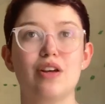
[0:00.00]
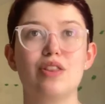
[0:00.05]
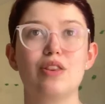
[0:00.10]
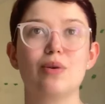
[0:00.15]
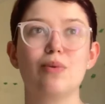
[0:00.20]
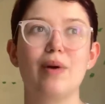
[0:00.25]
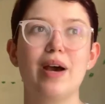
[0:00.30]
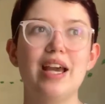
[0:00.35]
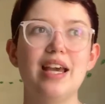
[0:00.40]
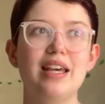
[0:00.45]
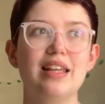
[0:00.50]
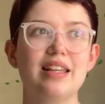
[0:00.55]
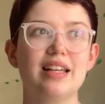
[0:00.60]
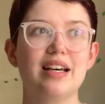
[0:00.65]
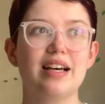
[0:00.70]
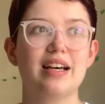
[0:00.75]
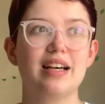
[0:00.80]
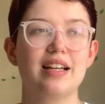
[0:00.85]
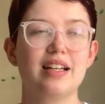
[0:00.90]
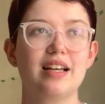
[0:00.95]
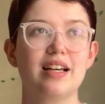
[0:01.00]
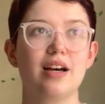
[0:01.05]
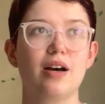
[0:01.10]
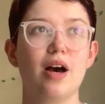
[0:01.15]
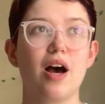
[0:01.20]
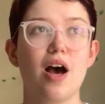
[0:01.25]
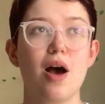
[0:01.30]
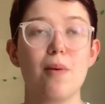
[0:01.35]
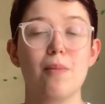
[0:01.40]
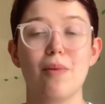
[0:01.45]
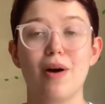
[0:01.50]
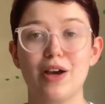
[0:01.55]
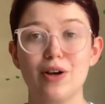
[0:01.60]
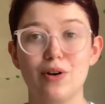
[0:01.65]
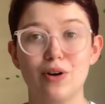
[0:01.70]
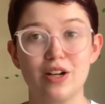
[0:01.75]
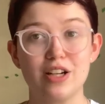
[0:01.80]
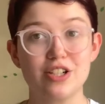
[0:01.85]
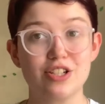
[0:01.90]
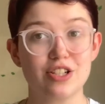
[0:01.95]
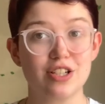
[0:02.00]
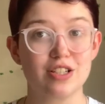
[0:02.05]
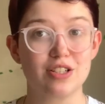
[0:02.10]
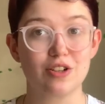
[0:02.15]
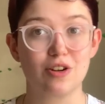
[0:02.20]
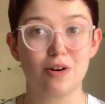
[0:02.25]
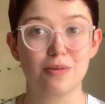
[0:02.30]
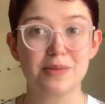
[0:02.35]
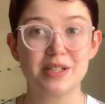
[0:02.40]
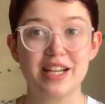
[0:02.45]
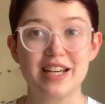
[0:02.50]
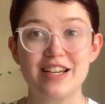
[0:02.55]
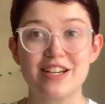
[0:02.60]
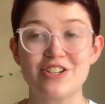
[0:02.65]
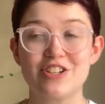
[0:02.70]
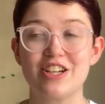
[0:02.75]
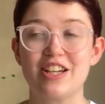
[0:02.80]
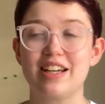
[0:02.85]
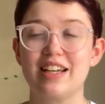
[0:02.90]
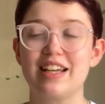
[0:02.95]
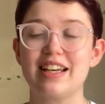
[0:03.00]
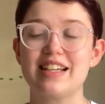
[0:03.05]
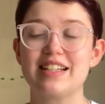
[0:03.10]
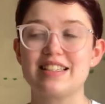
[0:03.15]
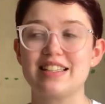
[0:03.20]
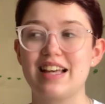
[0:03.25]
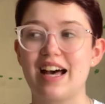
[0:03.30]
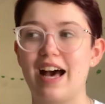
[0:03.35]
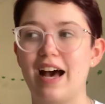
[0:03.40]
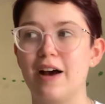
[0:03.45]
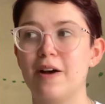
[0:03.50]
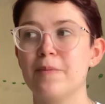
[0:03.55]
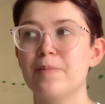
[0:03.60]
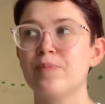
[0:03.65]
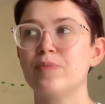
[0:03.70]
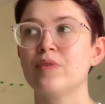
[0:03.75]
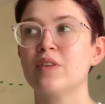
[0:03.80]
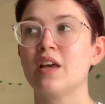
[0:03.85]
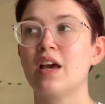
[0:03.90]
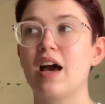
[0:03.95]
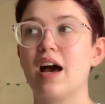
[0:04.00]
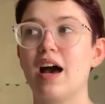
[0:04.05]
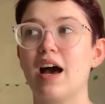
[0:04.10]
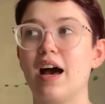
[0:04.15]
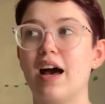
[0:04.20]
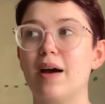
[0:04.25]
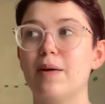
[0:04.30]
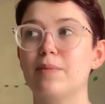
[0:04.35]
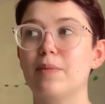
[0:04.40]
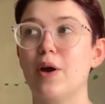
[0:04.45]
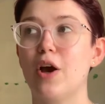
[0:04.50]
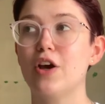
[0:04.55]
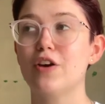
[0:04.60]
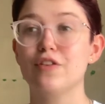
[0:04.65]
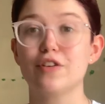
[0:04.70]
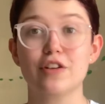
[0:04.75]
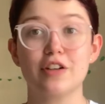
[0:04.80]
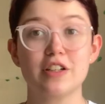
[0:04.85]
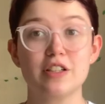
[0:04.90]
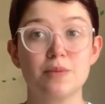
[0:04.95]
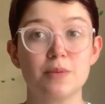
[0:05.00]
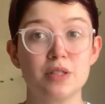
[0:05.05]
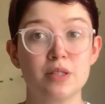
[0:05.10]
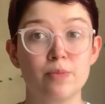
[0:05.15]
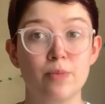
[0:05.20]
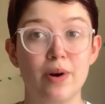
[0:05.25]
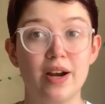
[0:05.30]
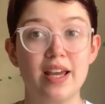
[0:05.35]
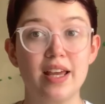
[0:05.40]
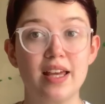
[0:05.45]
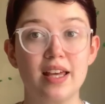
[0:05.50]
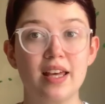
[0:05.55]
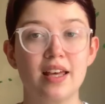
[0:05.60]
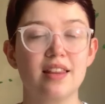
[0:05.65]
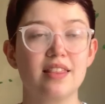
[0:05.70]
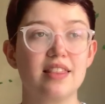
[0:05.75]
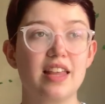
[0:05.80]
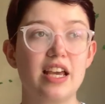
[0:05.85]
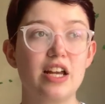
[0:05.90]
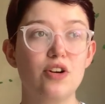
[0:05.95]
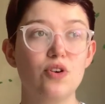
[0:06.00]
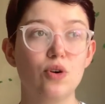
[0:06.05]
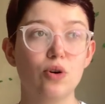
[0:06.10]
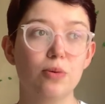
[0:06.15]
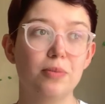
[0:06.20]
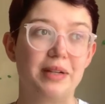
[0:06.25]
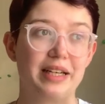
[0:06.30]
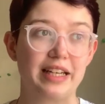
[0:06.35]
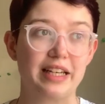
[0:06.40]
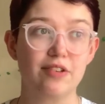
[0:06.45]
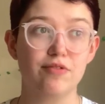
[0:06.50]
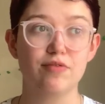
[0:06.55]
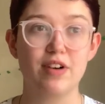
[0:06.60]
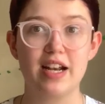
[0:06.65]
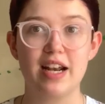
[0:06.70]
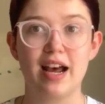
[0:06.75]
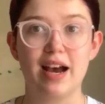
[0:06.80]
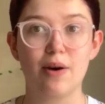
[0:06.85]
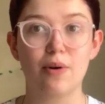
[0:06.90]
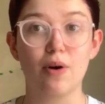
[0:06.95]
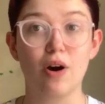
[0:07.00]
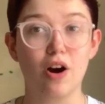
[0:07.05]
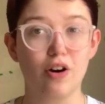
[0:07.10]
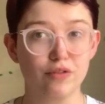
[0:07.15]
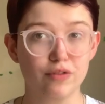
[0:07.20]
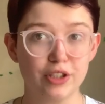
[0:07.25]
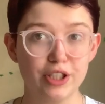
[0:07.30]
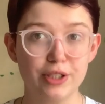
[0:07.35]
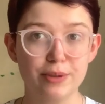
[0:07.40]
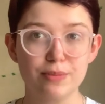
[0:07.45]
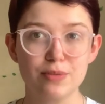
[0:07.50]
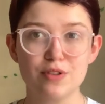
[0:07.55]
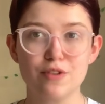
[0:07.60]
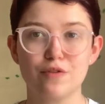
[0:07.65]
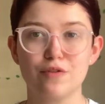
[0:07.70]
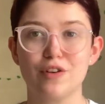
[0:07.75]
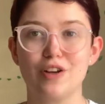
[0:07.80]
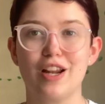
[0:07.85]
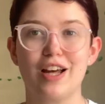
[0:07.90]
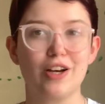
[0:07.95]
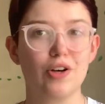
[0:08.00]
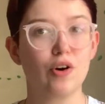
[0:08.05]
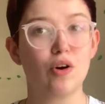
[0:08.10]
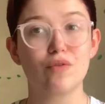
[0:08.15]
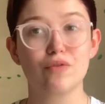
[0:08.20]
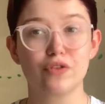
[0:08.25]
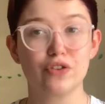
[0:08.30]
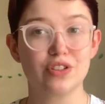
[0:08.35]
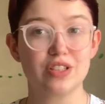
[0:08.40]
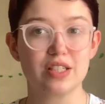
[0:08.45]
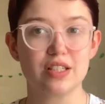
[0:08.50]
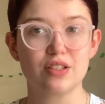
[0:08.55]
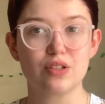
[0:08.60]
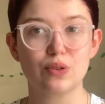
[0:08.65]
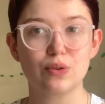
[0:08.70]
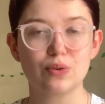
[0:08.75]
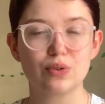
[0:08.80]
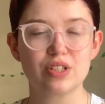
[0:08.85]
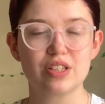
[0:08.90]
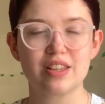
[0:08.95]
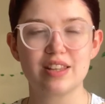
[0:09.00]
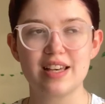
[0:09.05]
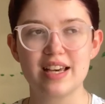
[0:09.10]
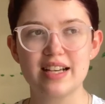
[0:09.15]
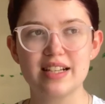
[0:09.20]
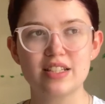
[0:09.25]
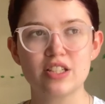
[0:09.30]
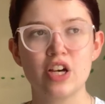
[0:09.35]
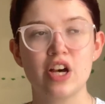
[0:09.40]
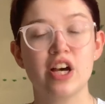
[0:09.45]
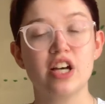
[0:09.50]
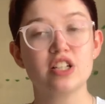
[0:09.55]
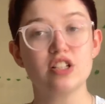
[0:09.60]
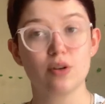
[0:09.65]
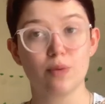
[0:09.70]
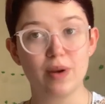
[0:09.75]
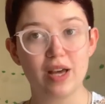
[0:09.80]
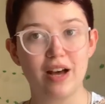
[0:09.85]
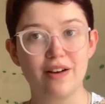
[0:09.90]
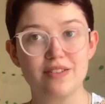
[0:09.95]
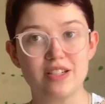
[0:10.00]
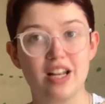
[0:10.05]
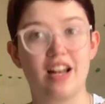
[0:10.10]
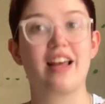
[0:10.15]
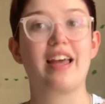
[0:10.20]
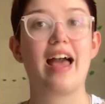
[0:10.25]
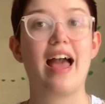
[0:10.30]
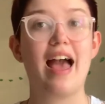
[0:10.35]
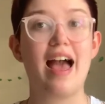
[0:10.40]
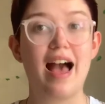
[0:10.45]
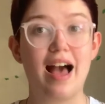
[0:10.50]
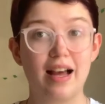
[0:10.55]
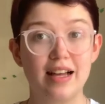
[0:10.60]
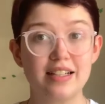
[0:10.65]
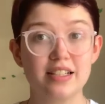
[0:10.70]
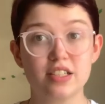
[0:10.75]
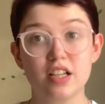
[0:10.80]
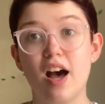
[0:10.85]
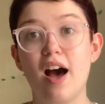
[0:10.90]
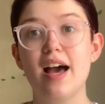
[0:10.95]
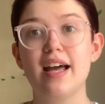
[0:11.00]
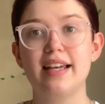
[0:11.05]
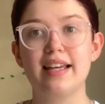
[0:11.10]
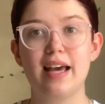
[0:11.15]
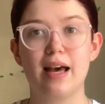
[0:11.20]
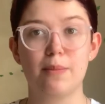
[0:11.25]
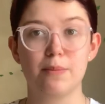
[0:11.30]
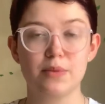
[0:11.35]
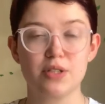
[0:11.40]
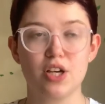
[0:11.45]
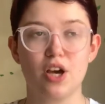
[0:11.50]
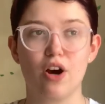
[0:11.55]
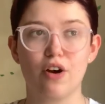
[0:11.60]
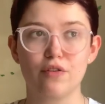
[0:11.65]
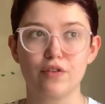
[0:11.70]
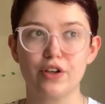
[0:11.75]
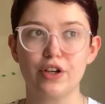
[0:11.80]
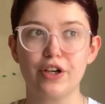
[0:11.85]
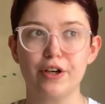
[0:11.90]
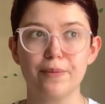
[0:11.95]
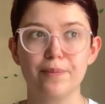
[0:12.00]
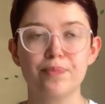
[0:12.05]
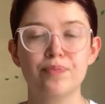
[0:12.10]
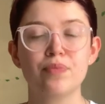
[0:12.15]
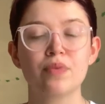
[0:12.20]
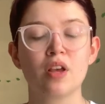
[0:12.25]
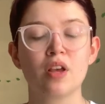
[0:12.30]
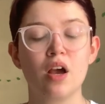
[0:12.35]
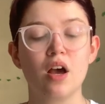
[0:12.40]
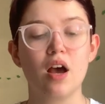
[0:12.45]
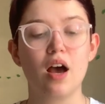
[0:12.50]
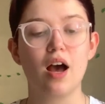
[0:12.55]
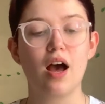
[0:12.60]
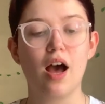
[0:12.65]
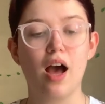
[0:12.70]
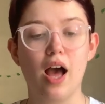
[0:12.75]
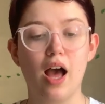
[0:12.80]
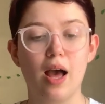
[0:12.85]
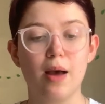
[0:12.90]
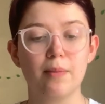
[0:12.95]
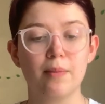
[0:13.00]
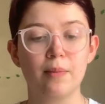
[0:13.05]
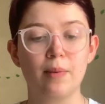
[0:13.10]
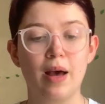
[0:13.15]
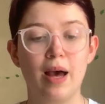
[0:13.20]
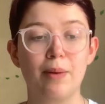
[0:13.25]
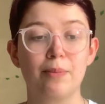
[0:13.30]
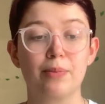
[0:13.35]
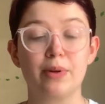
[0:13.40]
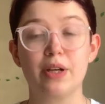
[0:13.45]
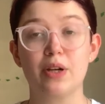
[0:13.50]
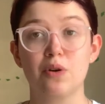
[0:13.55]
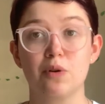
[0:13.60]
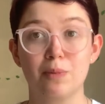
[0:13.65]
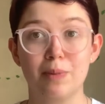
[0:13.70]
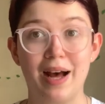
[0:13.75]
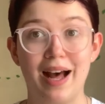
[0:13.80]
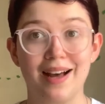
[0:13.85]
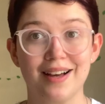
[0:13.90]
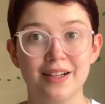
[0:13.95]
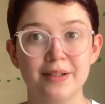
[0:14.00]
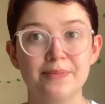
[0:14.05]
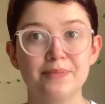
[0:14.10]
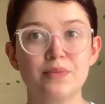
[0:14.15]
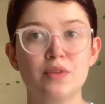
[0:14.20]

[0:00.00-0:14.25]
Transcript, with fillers: The way that my college does accommodation is that over Christmas break they normally rent out our rooms for like conferences calls and things, so we have to like entirely empty our room and bring it all back.